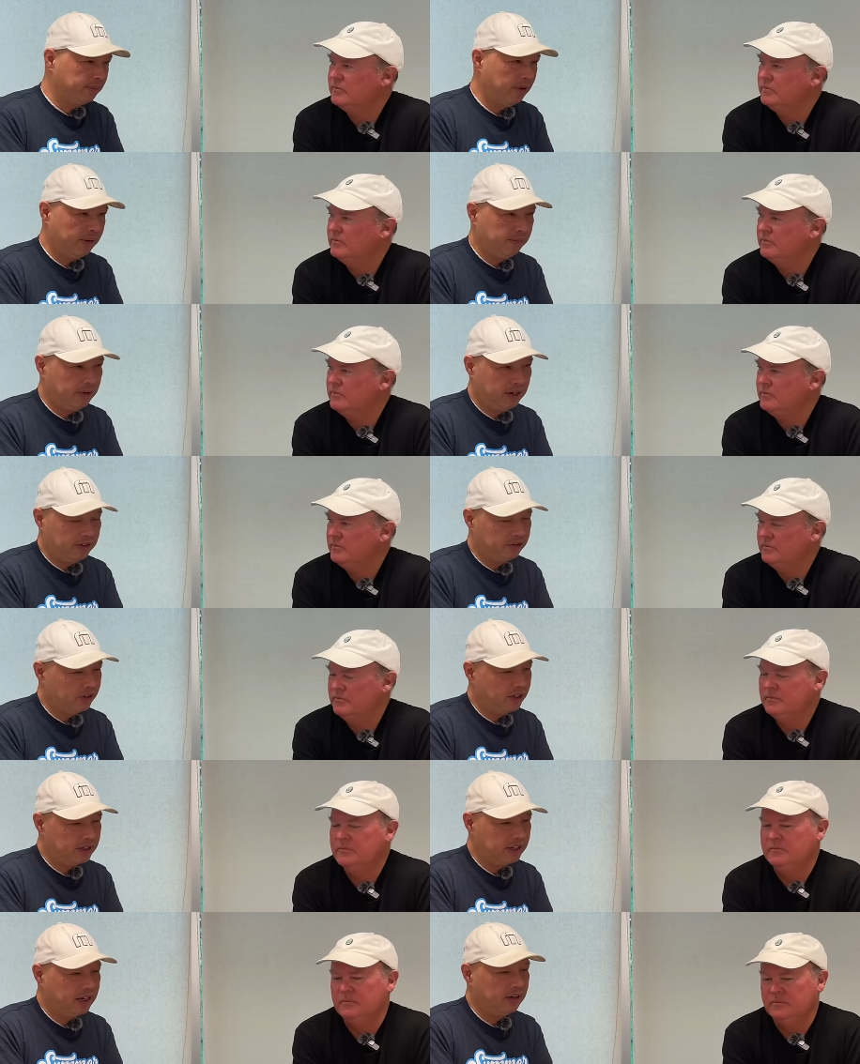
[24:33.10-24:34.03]
Speaker 1: my mind
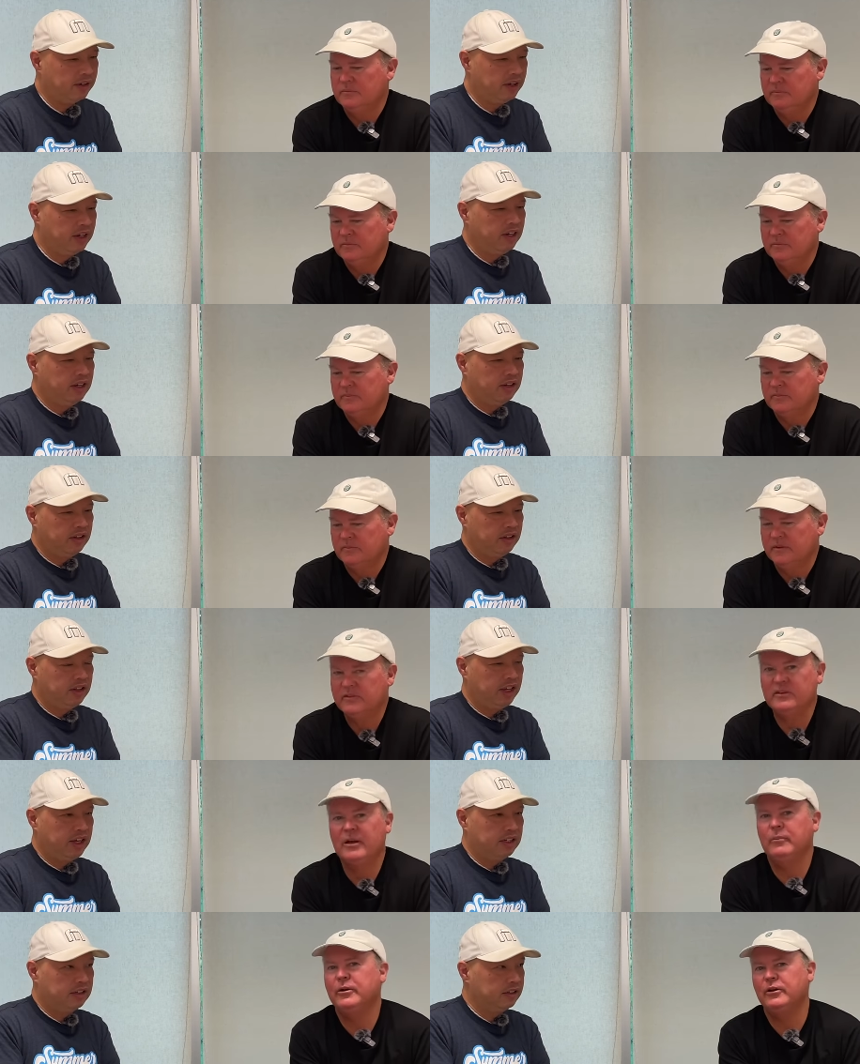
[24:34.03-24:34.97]
right now. That,
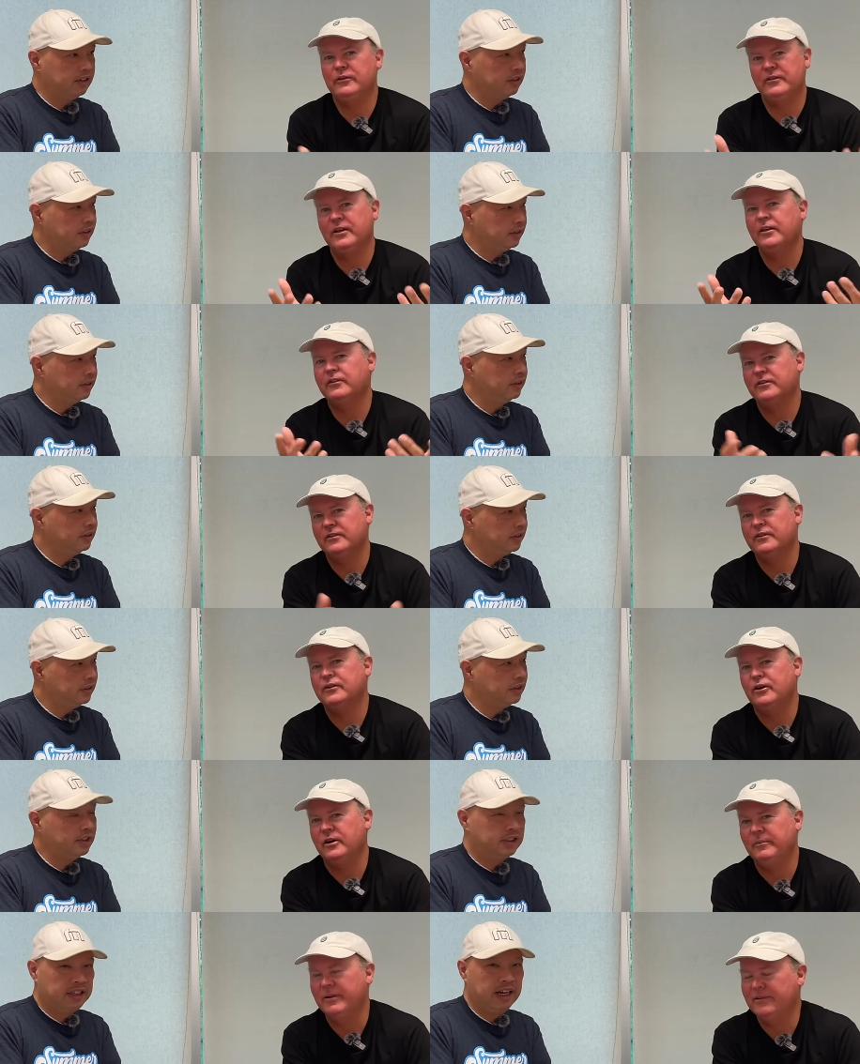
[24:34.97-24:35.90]
Someone
Speaker 2: will tell us in the
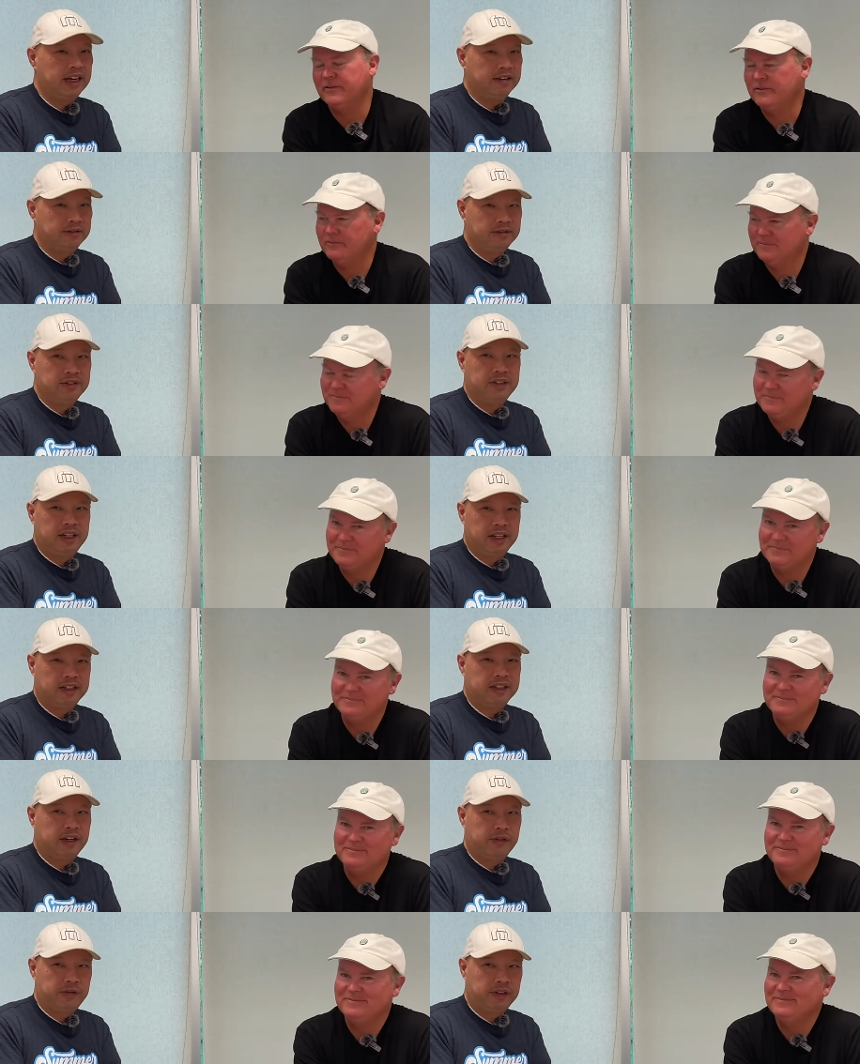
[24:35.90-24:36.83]
comments. Yeah,
Speaker 1: yeah,
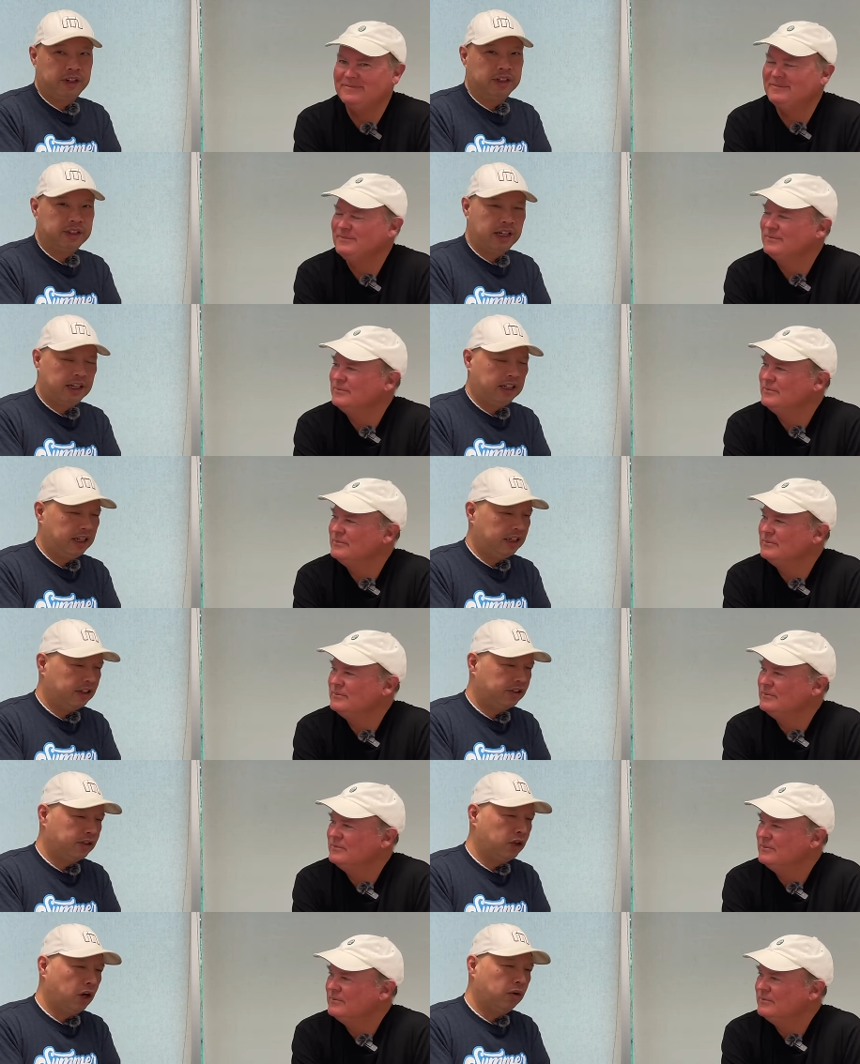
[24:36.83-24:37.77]
definitely. That let
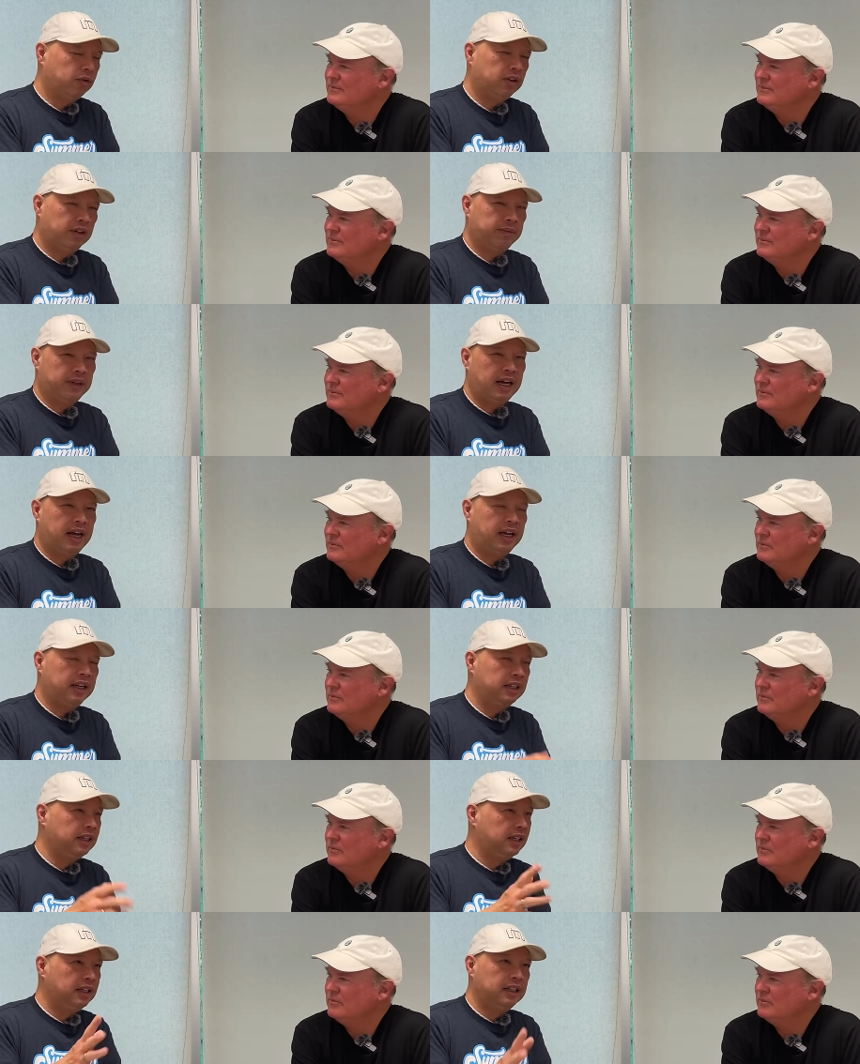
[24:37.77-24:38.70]
us know. I mean,
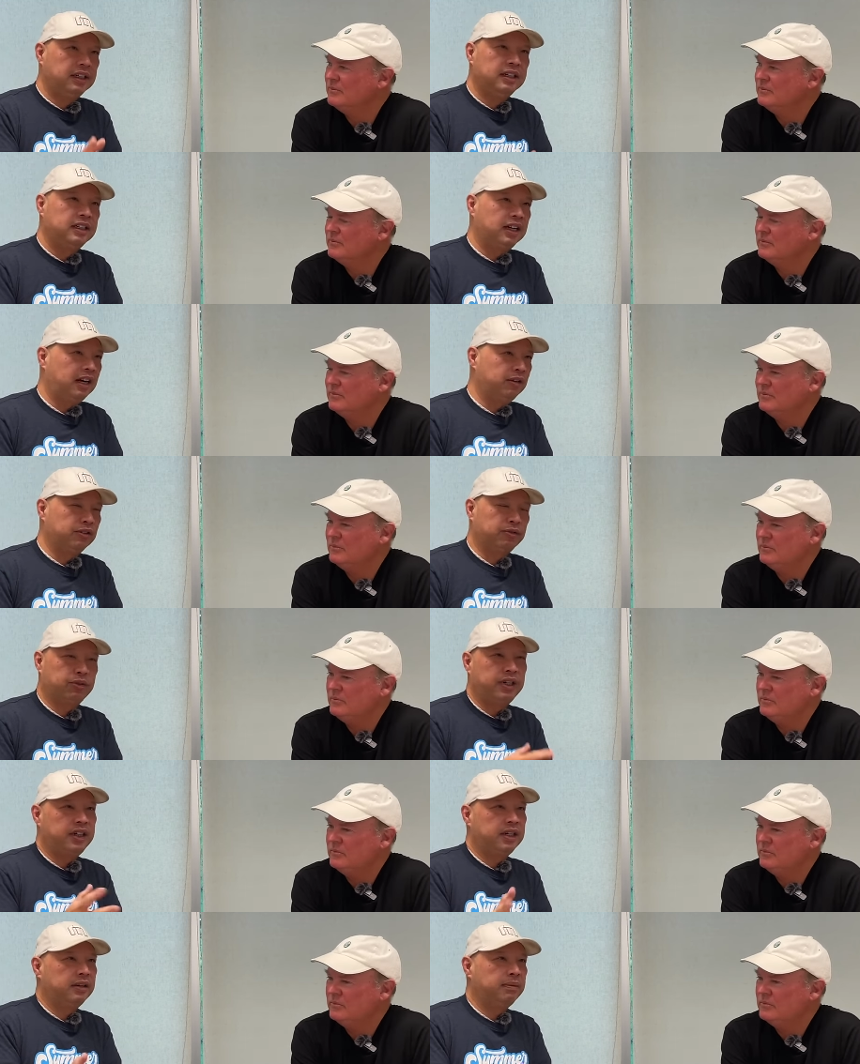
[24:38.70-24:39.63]
I I was
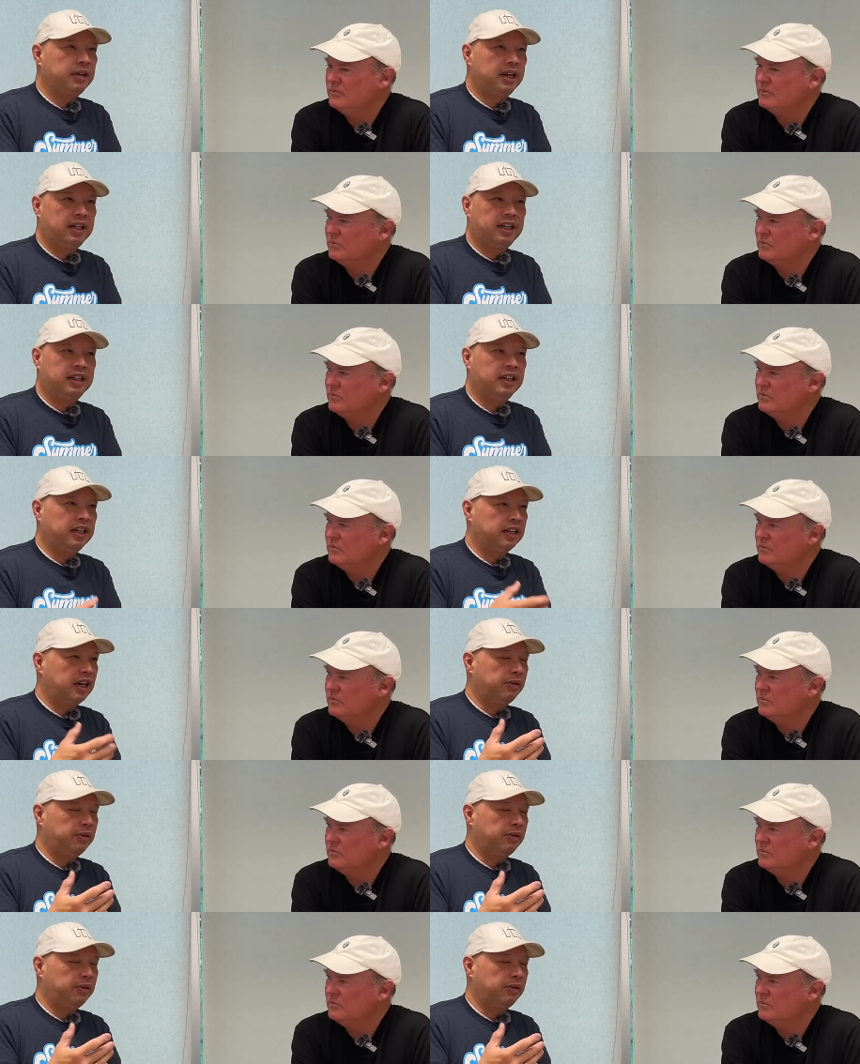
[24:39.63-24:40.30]
reading about it and I